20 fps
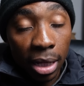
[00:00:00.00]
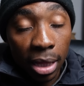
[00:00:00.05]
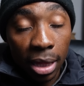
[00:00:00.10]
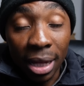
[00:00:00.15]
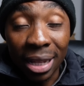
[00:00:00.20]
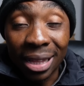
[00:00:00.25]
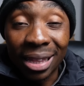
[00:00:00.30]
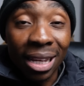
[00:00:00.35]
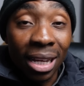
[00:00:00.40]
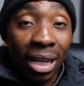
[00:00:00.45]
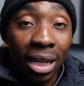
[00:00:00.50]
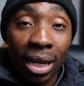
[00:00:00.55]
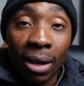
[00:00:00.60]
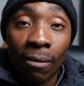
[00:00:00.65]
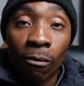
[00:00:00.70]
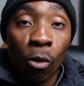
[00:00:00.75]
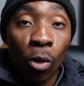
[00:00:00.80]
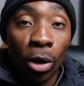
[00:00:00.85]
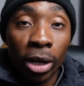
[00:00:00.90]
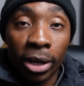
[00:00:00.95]
they think
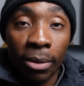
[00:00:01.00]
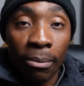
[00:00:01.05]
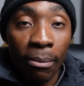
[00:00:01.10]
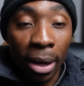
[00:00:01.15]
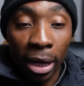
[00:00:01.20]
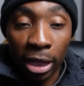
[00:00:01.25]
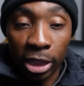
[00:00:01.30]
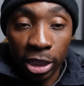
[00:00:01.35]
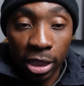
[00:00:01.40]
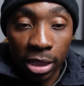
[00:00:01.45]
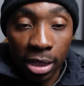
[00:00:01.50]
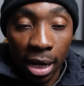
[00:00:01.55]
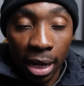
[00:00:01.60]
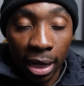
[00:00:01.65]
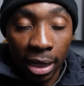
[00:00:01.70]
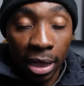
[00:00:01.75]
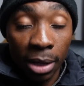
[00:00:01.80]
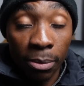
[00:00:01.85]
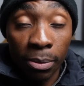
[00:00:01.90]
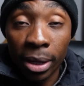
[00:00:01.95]
they've won the match. It's
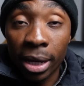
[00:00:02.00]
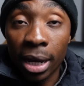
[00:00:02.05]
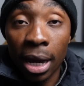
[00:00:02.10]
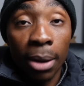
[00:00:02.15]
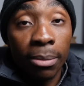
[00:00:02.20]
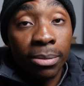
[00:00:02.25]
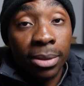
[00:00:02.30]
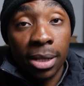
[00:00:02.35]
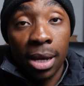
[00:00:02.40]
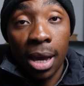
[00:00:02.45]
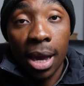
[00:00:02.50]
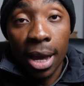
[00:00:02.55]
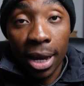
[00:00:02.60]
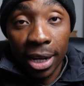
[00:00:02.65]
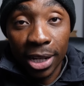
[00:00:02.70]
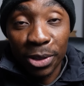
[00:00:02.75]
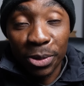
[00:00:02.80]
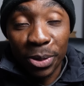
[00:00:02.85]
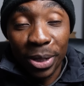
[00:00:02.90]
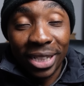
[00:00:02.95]
like they become
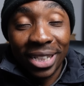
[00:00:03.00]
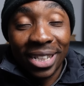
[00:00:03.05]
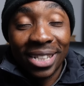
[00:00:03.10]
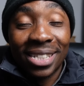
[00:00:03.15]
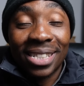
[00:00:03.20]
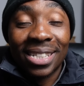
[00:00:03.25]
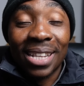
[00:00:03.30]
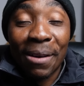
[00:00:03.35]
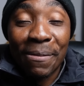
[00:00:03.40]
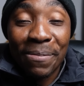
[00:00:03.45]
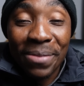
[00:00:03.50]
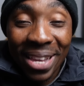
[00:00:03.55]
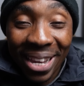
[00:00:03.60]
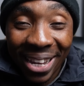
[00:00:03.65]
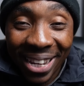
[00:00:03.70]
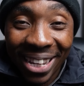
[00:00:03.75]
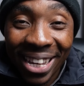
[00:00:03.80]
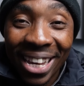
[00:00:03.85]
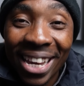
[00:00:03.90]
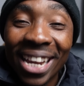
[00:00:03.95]
tired, which is something
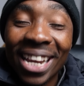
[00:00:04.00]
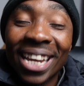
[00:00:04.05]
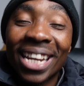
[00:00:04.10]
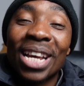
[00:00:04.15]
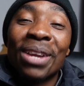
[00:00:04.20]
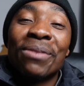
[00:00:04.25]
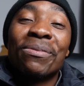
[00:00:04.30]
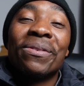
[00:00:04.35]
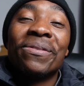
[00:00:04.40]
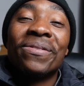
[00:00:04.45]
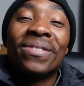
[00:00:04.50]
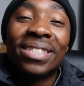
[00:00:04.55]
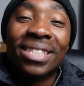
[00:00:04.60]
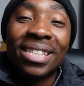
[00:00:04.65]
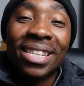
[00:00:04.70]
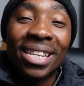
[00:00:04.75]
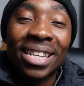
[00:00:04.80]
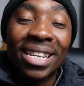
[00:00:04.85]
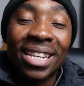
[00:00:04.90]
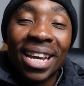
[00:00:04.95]
that we've
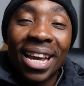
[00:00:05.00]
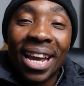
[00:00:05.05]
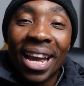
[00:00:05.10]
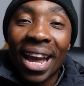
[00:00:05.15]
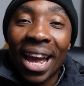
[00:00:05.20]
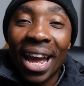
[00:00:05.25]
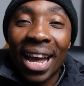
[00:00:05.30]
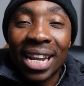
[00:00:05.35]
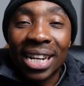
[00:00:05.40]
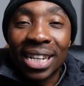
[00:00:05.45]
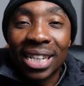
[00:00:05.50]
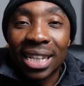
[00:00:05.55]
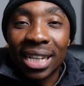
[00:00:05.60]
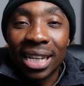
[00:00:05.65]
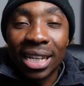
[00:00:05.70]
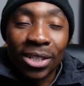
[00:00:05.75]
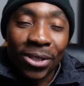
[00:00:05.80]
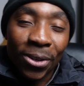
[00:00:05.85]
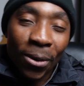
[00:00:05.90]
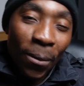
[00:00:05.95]
seen. And he
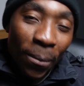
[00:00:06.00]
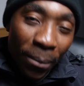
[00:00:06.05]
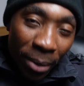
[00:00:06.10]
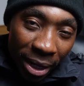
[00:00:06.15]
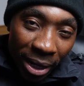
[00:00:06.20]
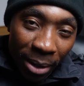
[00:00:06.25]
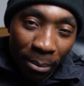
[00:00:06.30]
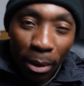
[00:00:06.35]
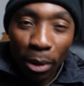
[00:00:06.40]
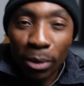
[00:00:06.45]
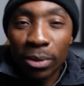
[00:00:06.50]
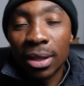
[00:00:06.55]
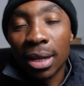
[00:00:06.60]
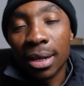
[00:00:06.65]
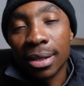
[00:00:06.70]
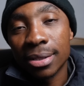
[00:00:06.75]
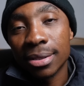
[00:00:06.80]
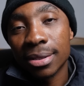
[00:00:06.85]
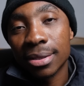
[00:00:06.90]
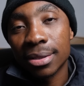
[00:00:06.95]
has complained about
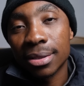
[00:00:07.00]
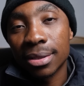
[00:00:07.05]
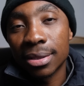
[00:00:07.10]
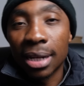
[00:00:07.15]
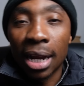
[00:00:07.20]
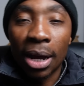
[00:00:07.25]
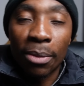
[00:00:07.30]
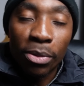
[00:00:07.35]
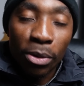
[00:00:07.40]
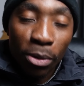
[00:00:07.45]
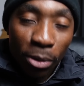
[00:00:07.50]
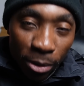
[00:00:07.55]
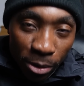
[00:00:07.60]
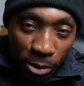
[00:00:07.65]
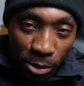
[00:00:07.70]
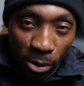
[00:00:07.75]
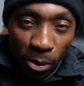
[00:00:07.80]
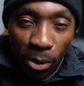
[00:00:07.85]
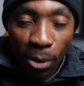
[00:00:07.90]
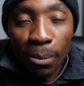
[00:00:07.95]
this. Nabi
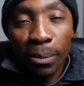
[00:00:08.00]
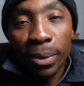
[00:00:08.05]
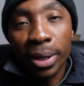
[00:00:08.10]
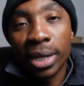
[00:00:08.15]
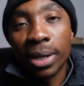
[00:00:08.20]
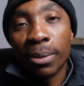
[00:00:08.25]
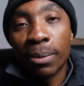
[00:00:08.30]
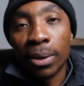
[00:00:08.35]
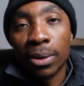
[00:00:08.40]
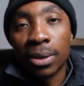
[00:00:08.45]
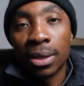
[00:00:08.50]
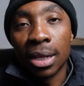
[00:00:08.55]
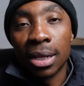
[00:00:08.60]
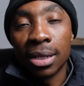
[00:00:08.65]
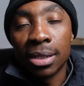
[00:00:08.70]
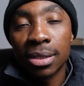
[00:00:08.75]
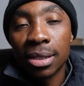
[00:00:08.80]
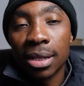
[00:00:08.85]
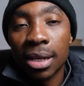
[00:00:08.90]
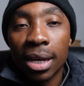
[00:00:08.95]
also complained about
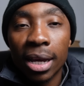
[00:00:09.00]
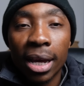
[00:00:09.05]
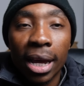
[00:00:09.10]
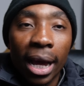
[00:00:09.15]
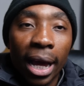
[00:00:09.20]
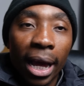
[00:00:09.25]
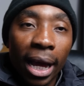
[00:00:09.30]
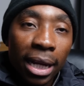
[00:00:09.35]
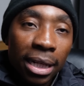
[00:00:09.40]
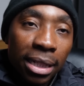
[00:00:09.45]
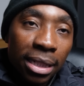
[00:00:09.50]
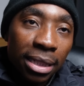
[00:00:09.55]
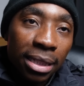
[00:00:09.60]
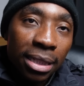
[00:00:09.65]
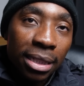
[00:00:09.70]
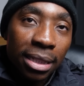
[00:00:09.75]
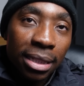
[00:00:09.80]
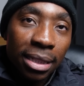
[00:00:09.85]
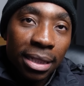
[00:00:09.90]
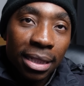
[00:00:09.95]
this.
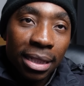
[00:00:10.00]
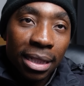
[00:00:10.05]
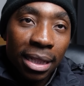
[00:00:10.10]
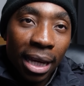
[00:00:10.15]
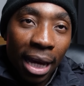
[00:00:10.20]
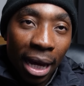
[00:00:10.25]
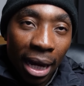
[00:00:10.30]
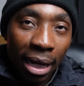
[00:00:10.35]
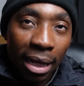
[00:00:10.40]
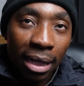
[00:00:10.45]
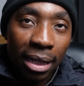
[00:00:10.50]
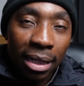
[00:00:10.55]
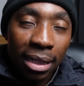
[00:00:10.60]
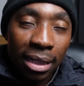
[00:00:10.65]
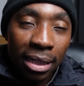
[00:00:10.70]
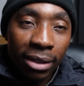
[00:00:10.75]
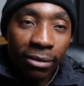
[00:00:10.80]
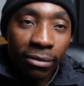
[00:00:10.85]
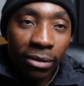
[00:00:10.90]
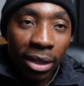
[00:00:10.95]
And yeah,
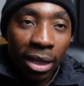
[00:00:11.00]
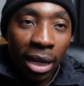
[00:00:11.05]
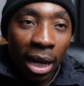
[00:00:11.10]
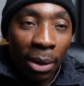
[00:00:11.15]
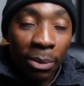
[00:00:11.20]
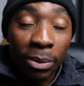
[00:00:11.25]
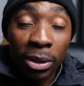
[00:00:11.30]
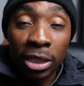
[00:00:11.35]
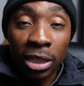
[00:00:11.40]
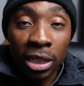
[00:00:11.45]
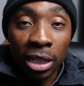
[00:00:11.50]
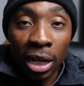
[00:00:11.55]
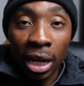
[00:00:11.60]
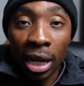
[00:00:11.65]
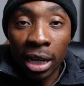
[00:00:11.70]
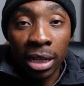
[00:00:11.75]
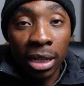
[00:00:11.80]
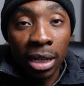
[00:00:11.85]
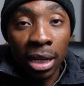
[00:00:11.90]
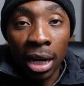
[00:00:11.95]
even Nami
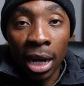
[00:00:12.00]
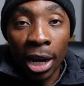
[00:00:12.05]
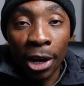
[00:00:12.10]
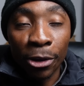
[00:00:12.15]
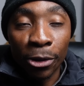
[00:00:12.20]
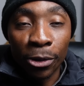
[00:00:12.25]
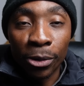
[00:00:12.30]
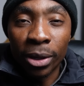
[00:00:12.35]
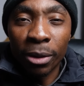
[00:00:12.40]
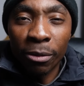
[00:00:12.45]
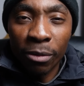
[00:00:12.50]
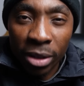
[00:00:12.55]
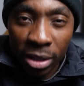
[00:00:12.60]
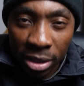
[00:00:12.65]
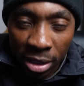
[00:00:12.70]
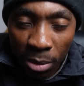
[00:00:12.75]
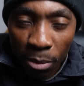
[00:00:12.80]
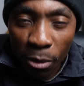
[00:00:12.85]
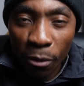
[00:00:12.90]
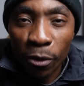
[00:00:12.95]
Kadile Ngayo, even
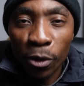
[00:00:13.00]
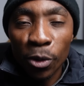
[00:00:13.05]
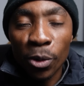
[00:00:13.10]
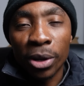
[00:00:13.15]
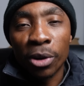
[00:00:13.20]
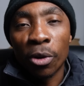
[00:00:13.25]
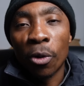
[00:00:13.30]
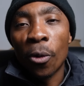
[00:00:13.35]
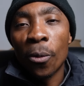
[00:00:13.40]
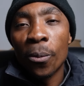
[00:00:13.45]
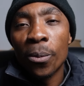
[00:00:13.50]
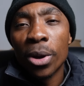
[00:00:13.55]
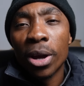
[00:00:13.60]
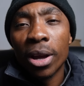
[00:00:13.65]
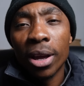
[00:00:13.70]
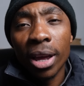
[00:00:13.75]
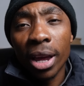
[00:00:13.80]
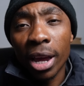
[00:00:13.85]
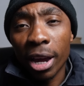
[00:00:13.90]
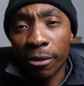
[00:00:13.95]
some of you at home
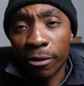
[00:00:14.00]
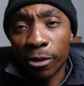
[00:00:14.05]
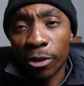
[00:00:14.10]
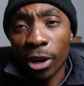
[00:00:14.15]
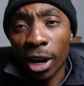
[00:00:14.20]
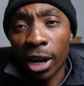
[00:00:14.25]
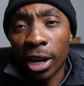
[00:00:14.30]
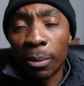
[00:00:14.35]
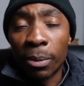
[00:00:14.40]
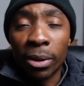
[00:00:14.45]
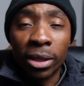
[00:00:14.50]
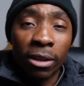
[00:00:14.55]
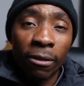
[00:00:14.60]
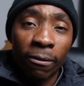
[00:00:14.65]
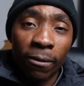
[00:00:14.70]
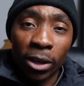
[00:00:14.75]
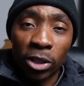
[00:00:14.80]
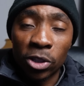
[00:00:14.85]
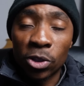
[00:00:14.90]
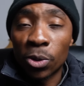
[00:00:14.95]
have cried about the
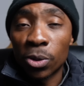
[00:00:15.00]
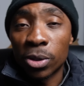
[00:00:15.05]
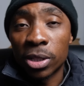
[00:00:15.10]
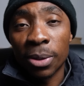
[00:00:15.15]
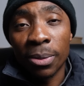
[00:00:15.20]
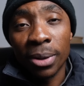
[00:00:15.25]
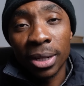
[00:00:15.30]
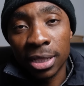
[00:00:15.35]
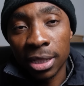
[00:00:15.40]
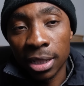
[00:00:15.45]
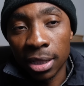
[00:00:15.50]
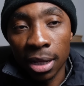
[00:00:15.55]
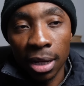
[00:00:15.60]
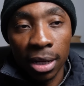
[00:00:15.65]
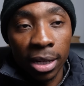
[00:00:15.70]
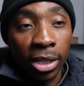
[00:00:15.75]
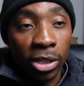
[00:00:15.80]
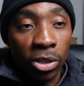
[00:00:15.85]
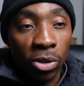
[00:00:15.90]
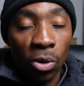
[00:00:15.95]
fact that
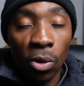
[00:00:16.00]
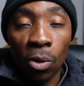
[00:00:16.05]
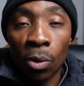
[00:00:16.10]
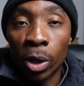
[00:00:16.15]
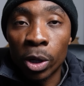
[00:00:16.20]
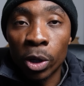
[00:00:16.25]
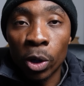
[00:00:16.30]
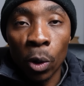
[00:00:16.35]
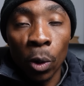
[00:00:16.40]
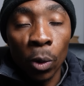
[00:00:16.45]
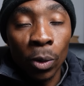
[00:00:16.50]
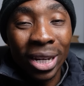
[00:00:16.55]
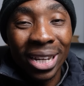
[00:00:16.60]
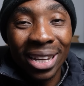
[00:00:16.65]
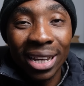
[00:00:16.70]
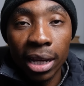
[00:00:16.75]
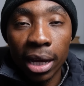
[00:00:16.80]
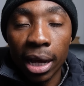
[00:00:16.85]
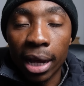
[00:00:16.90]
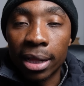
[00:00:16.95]
they score 1 goal
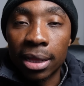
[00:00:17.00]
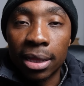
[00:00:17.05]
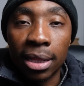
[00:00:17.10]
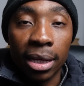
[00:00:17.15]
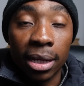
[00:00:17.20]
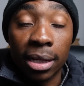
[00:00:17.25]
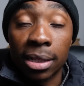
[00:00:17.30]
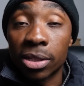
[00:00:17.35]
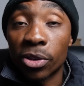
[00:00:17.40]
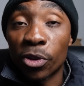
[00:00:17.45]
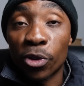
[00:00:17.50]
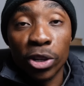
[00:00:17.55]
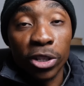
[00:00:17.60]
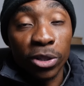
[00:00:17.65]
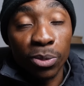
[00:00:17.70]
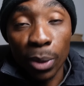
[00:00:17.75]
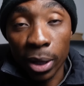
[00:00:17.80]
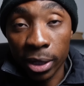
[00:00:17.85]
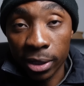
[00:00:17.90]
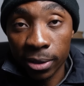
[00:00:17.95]
and think it's
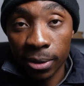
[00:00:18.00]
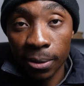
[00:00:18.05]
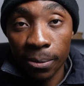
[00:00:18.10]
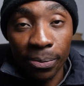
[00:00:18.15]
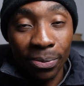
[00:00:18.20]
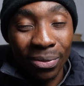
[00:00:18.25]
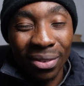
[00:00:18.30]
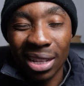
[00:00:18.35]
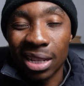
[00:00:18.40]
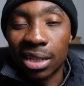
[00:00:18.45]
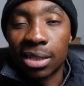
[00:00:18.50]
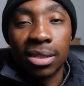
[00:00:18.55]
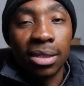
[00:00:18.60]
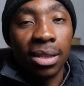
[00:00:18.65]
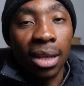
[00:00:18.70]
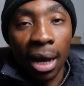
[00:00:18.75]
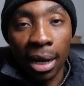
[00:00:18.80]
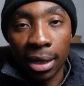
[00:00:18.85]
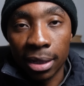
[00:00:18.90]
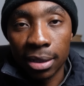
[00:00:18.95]
Christmas. It's
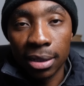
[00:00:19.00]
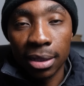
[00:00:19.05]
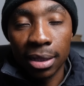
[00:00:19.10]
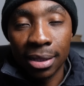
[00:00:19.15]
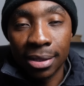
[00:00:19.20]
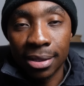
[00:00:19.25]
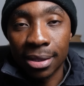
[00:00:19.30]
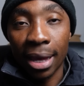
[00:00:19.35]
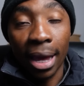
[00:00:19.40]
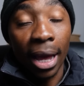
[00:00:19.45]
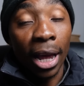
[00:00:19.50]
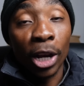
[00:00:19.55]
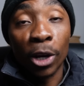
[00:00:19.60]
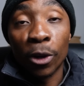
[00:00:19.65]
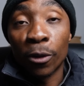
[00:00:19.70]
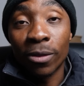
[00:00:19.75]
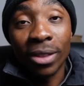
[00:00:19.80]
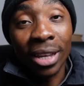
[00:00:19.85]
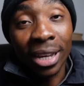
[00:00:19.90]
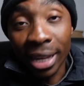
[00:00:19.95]
done. It's the end
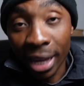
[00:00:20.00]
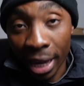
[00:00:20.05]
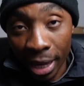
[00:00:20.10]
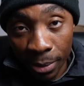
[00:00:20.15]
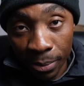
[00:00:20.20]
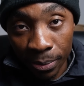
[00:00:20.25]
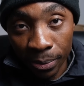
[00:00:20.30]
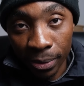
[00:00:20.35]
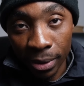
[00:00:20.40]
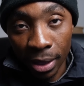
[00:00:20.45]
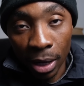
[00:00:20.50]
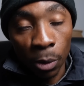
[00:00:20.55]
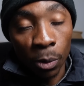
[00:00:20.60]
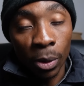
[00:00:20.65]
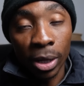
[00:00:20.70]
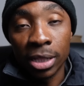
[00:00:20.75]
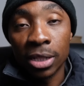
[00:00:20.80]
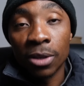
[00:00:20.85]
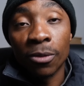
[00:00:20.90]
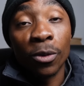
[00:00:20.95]
of the game. They're
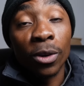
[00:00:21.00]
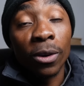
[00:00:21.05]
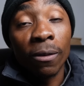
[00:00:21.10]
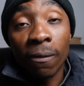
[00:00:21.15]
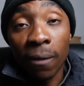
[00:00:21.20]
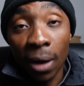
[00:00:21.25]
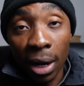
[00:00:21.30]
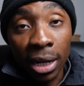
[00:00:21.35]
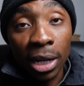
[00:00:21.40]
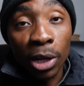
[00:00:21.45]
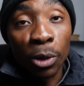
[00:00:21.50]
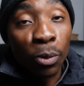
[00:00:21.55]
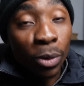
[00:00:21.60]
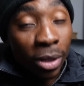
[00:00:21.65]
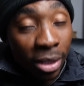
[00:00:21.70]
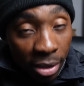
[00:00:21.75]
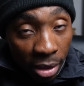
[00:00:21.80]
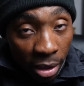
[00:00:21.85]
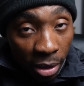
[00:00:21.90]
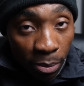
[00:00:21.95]
waiting for the final
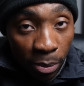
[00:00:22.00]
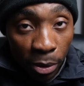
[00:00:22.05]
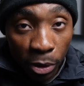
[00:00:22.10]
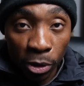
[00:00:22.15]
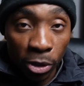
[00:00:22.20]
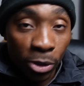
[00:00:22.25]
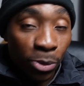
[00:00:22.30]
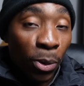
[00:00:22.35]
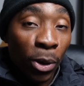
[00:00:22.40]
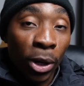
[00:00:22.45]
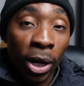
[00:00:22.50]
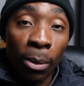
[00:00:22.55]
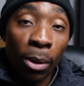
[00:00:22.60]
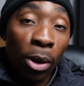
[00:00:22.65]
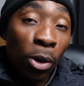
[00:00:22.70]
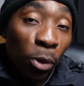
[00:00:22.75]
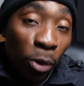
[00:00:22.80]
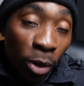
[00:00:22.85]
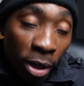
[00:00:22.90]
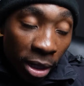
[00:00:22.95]
whistle because Bonaba
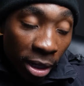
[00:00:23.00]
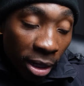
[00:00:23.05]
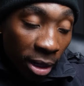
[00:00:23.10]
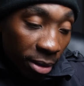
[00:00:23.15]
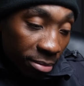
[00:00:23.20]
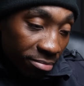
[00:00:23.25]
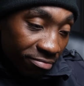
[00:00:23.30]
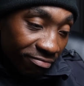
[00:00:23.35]
Koril.